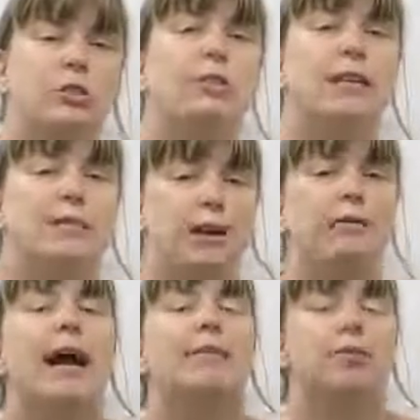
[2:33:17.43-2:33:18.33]
who live
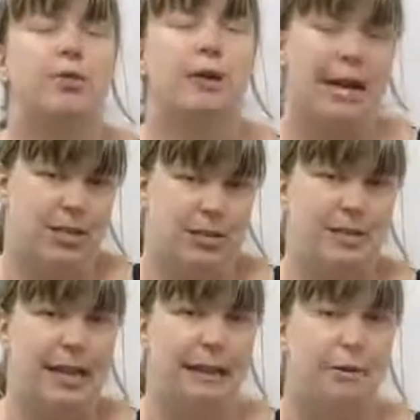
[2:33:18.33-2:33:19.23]
around you in your
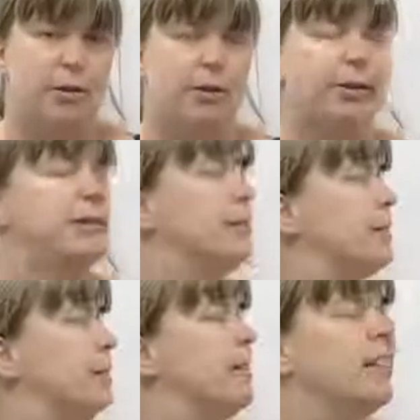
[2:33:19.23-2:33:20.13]
neighborhood.
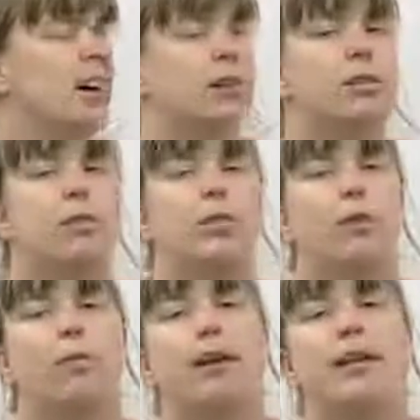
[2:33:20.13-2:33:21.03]

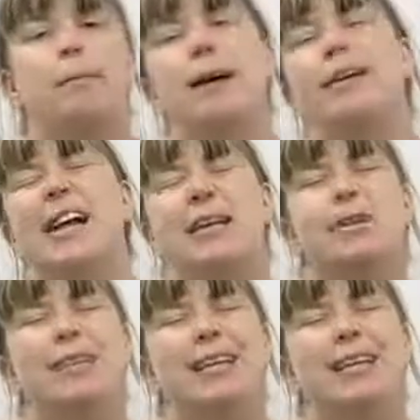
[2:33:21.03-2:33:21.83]
So think about, and you